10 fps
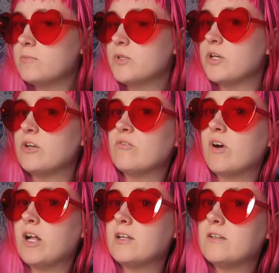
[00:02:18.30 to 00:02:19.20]
Be a good
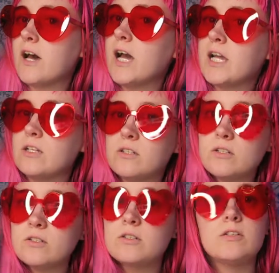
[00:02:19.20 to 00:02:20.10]
Valentine
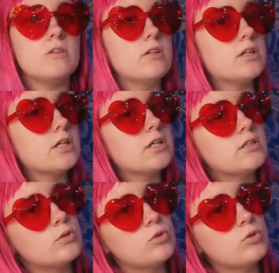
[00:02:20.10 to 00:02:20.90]
look.